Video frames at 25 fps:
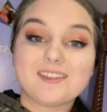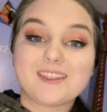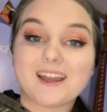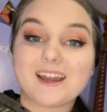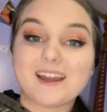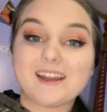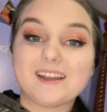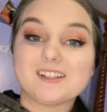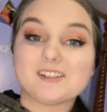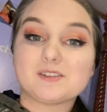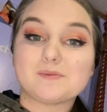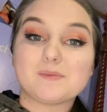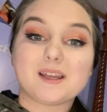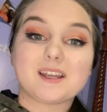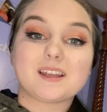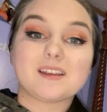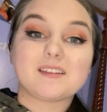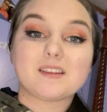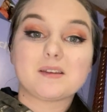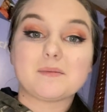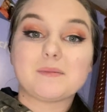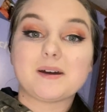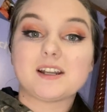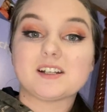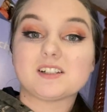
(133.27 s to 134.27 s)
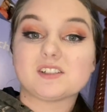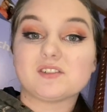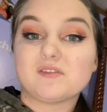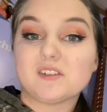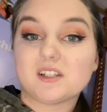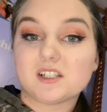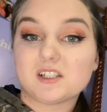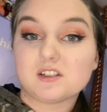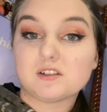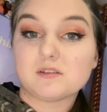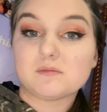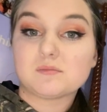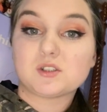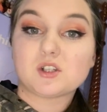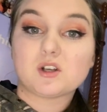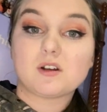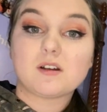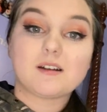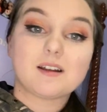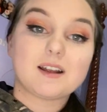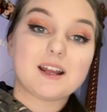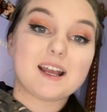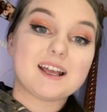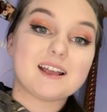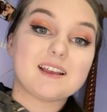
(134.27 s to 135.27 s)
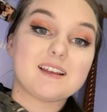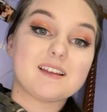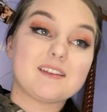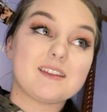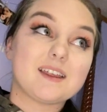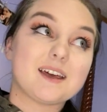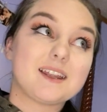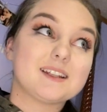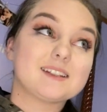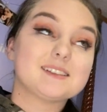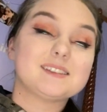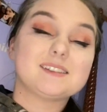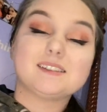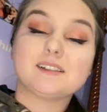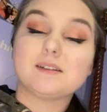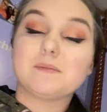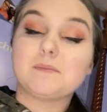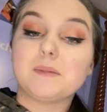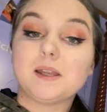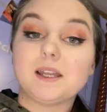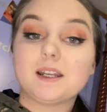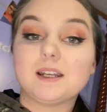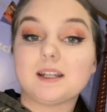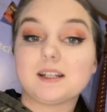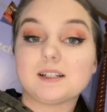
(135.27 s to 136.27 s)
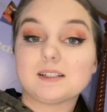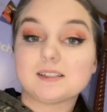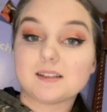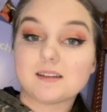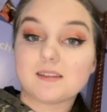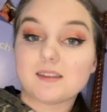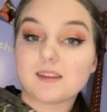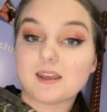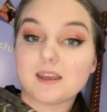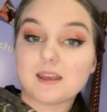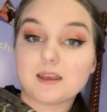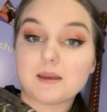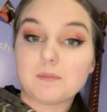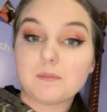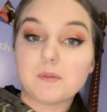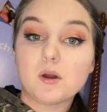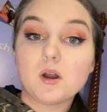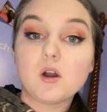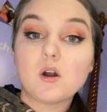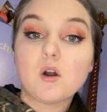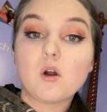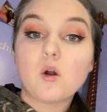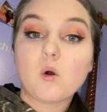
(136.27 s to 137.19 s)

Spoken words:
that it's making them out as victims, or that it's demeaning to them,